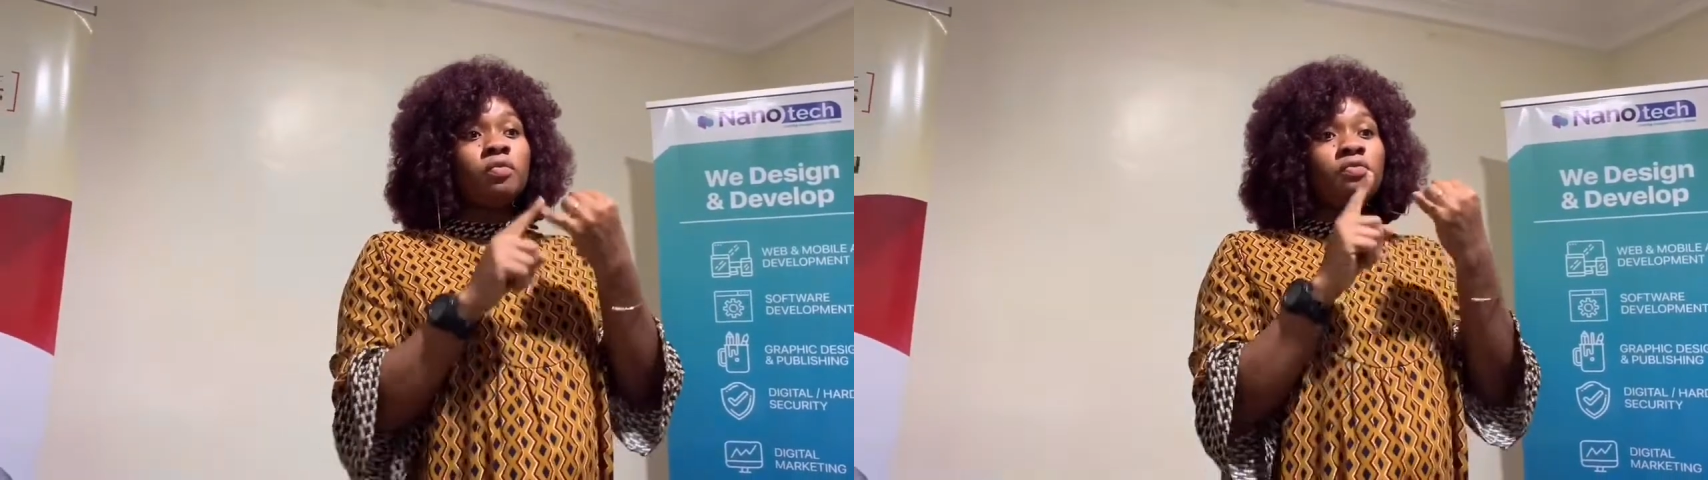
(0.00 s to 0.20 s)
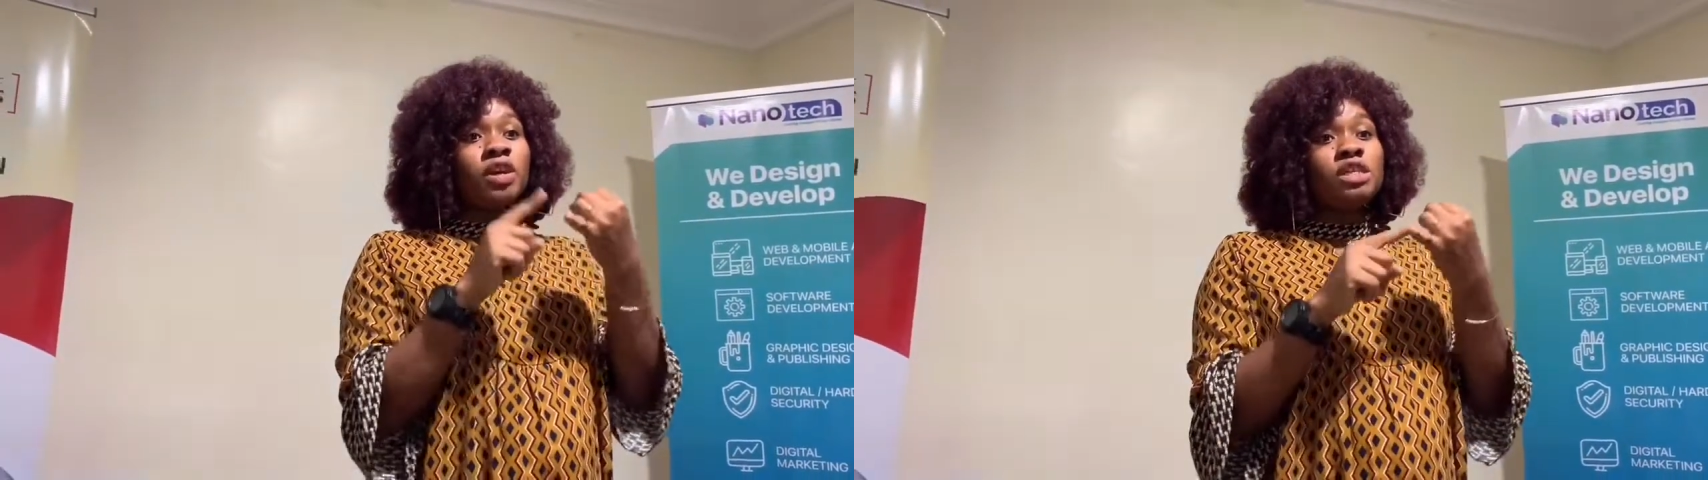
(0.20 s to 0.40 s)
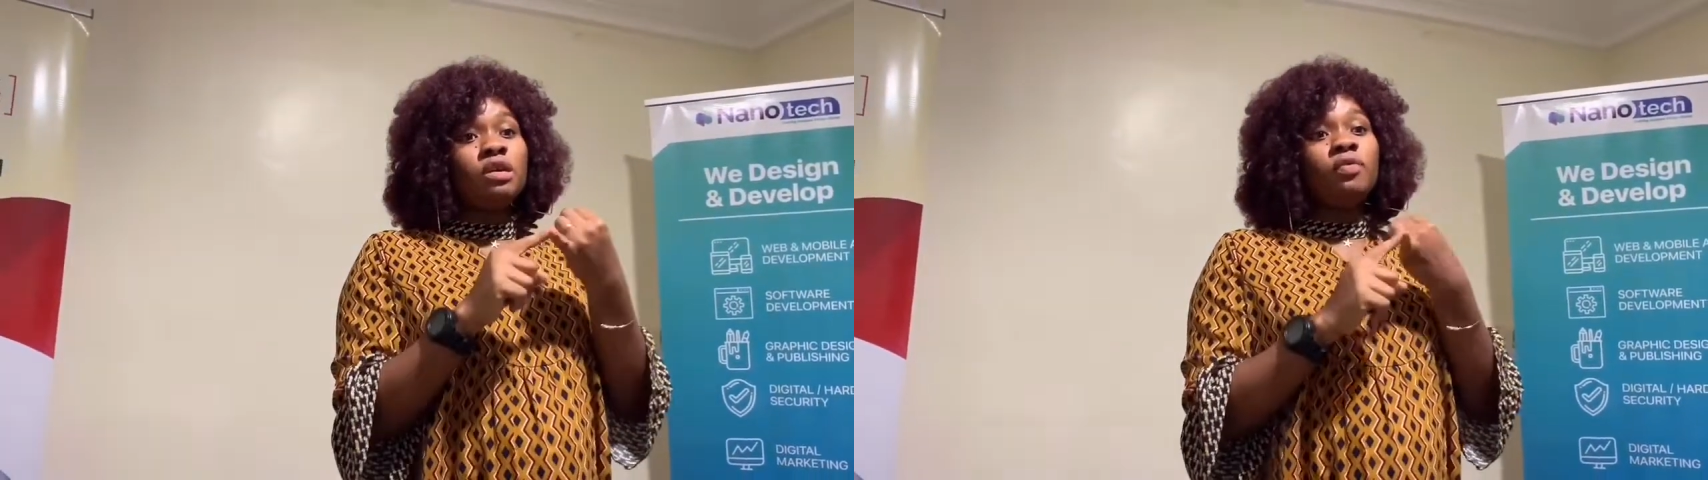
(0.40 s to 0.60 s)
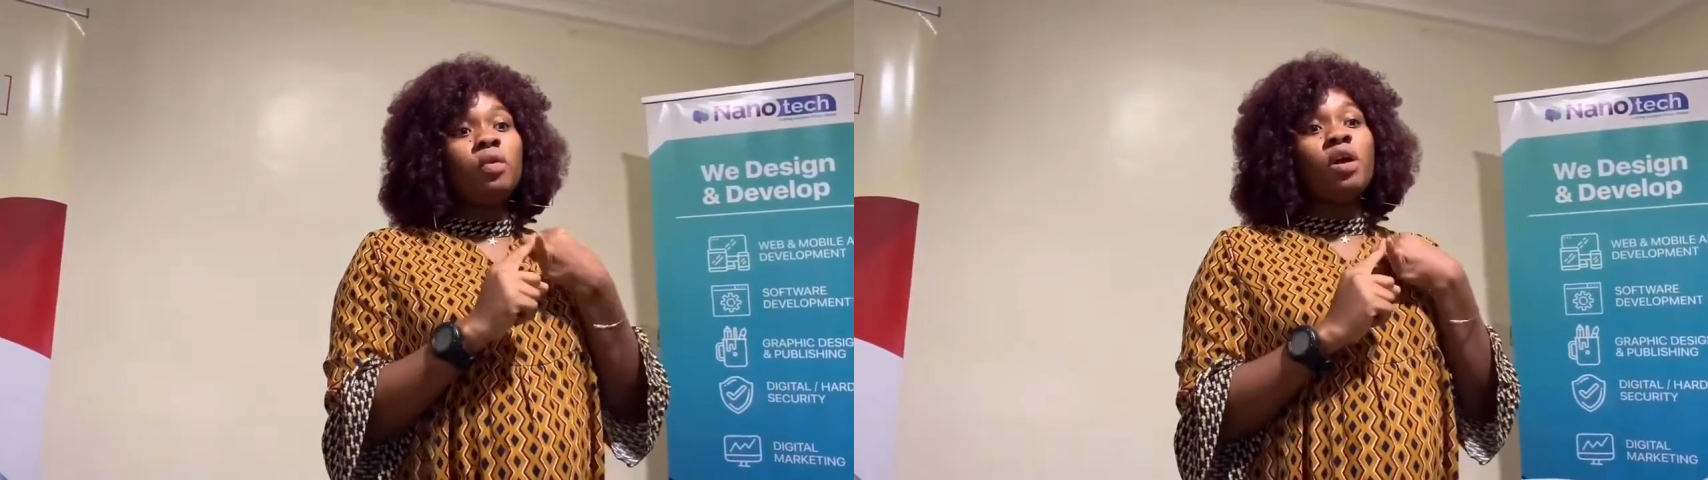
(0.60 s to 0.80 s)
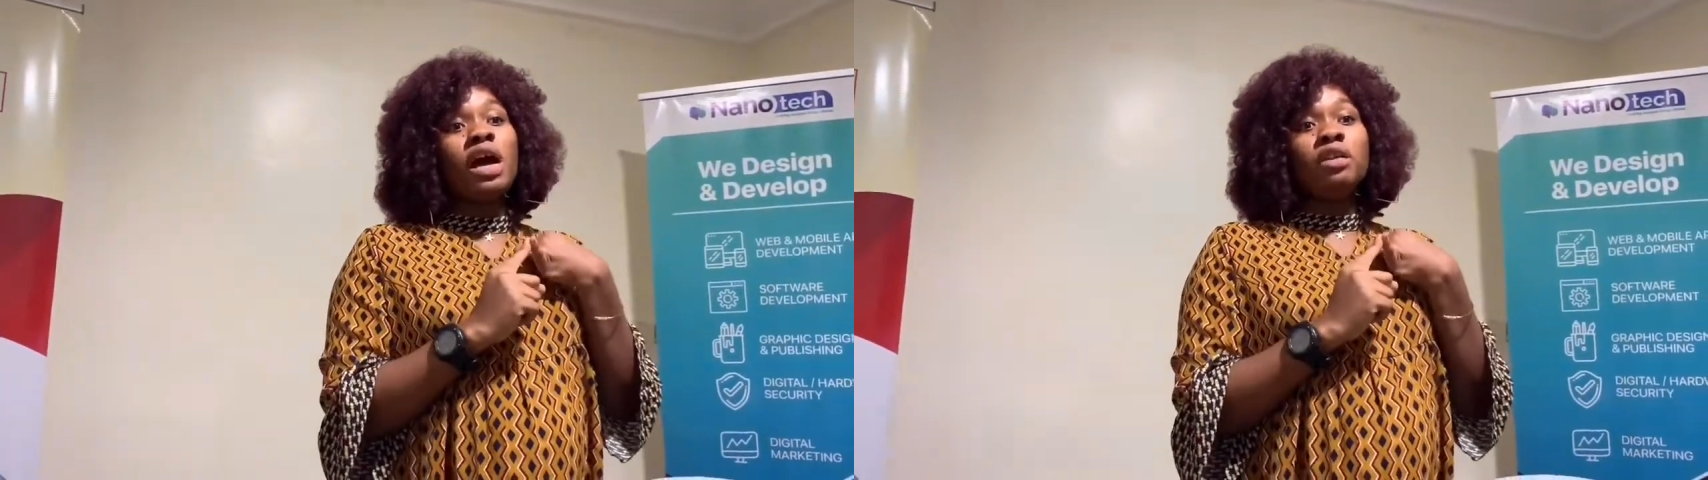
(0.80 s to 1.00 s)
first of all,
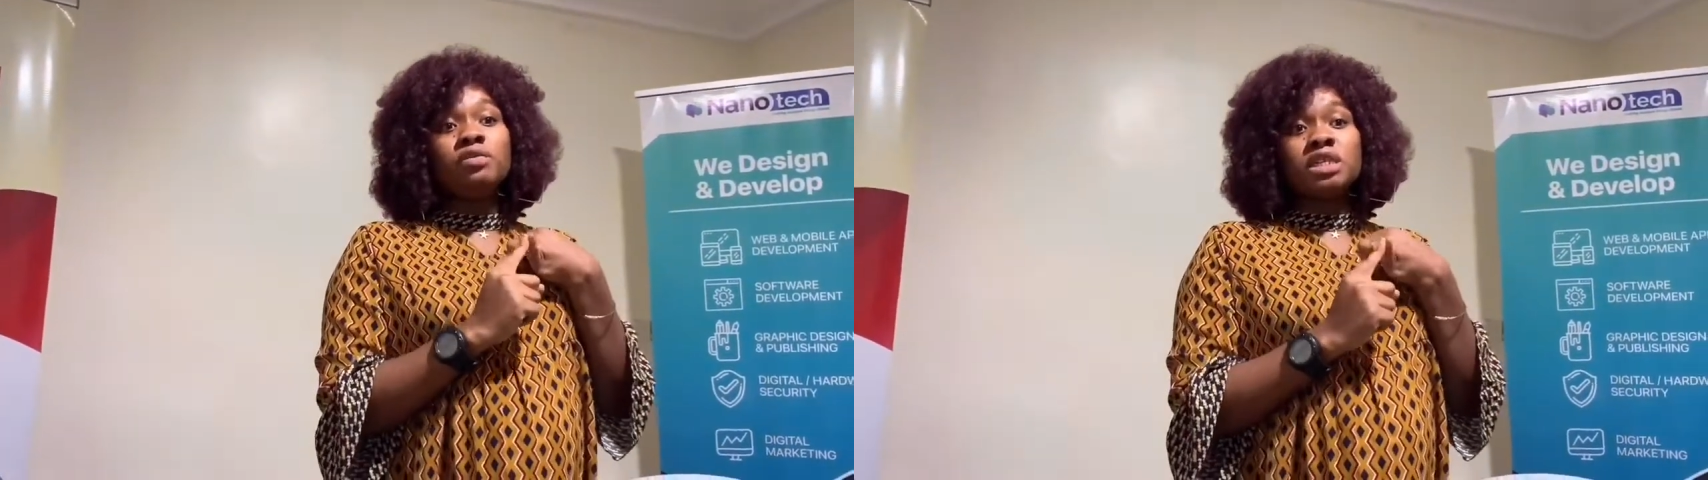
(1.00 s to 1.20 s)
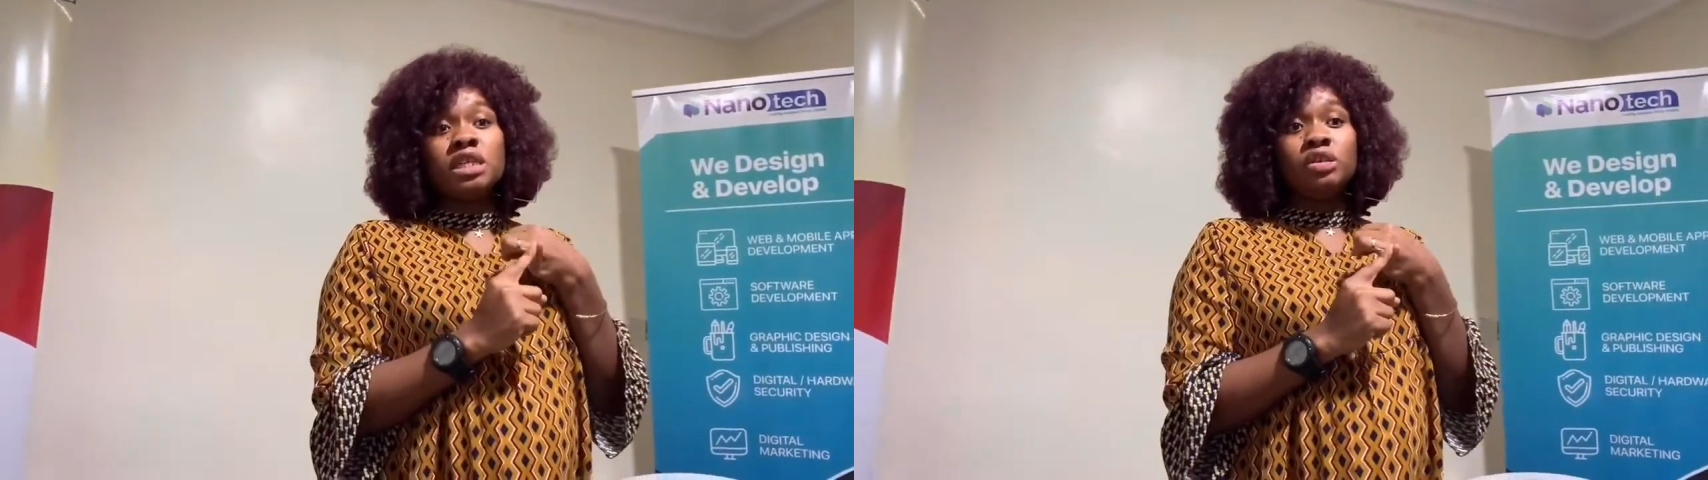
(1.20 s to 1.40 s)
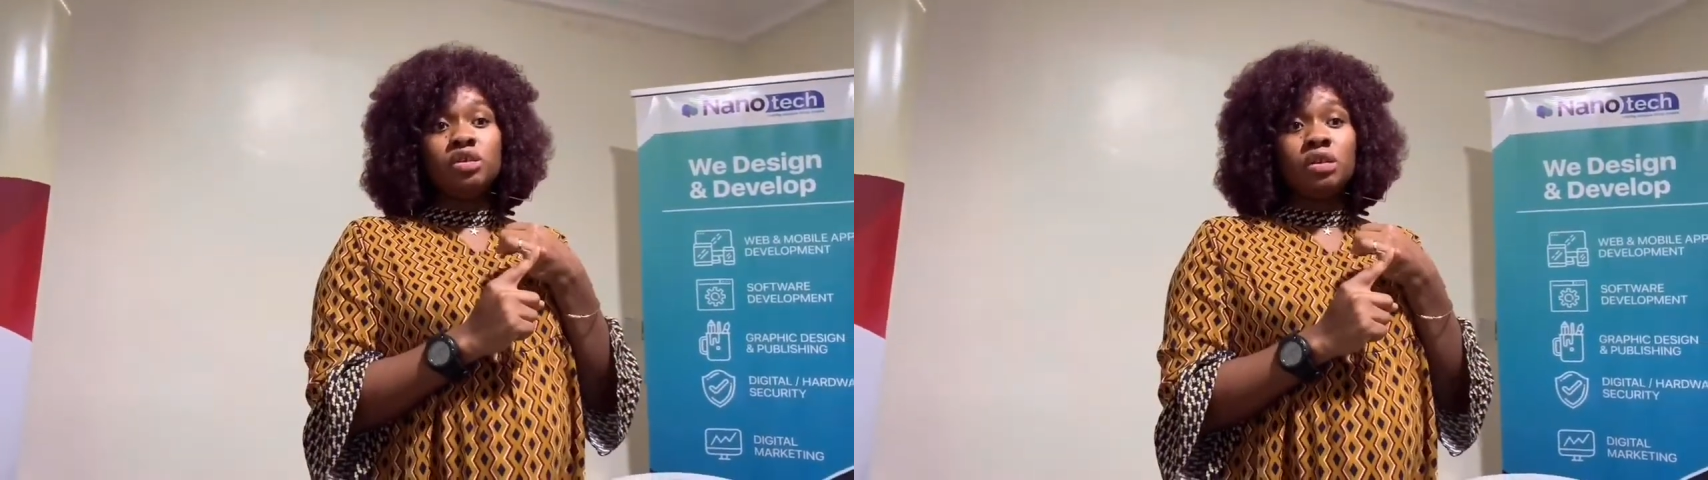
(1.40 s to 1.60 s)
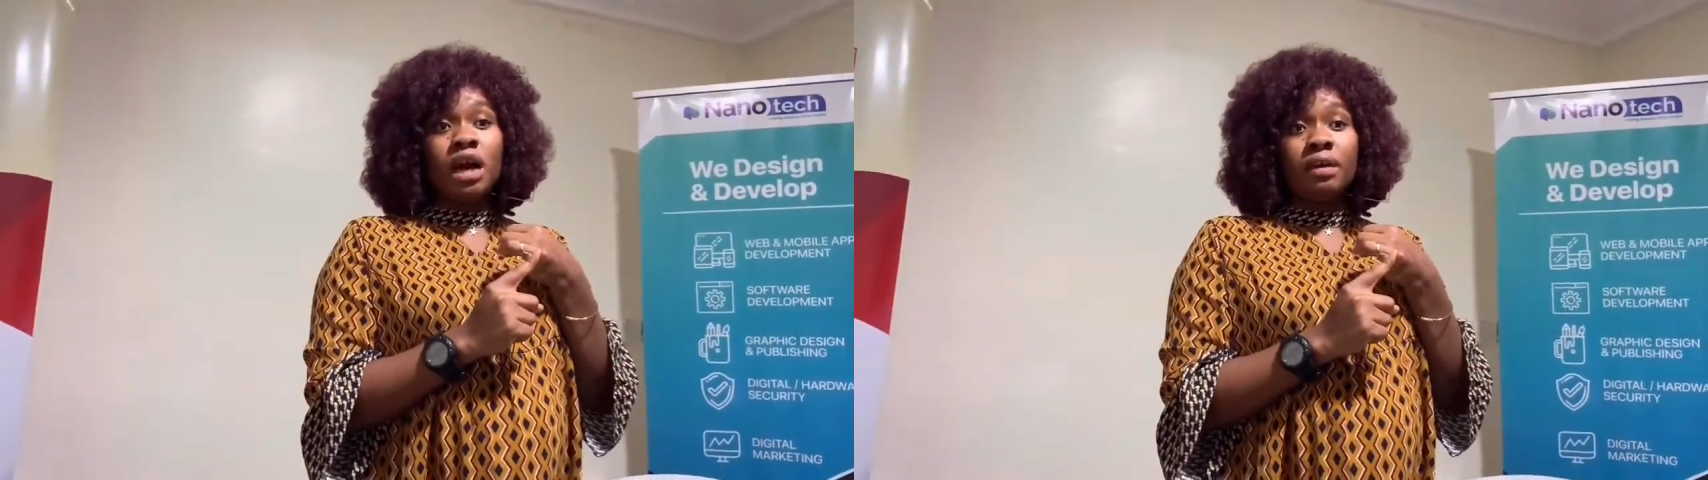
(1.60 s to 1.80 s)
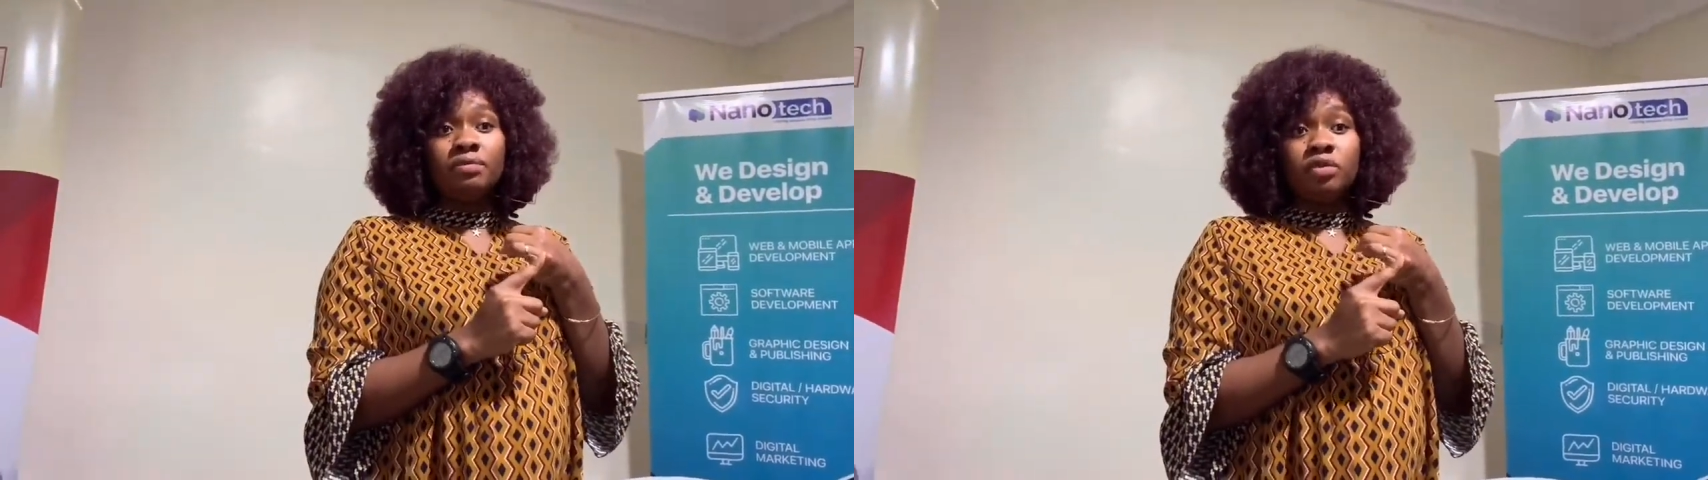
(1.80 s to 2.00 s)
what kind of skin do you have?